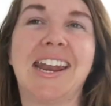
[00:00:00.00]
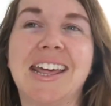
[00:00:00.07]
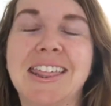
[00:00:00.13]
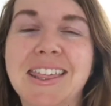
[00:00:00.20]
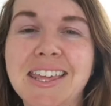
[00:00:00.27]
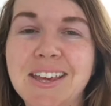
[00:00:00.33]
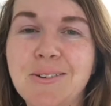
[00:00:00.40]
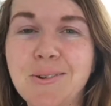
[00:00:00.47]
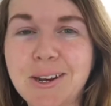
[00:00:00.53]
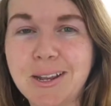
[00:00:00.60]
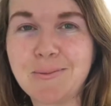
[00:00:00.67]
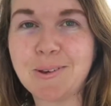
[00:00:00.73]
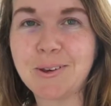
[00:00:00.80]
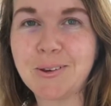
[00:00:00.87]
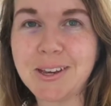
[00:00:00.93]
and I think what
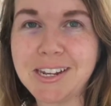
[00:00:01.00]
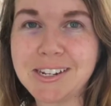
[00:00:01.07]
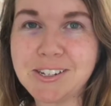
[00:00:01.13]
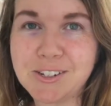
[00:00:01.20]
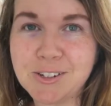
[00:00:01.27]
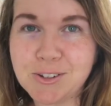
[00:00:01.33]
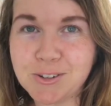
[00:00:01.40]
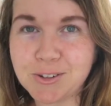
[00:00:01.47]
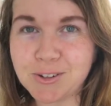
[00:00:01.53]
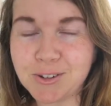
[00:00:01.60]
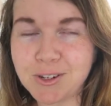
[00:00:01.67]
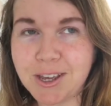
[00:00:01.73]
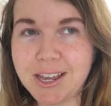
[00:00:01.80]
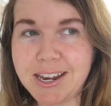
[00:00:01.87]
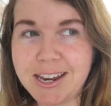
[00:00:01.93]
I'm going to
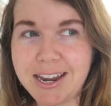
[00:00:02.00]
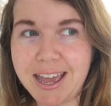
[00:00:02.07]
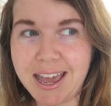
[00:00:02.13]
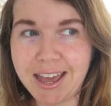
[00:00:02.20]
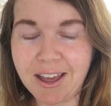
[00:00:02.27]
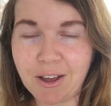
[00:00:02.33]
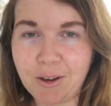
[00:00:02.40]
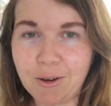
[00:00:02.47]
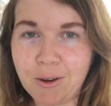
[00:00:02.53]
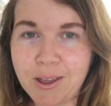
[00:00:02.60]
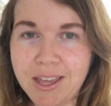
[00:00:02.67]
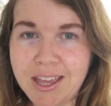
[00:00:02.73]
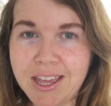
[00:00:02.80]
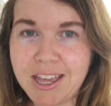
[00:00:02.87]
do now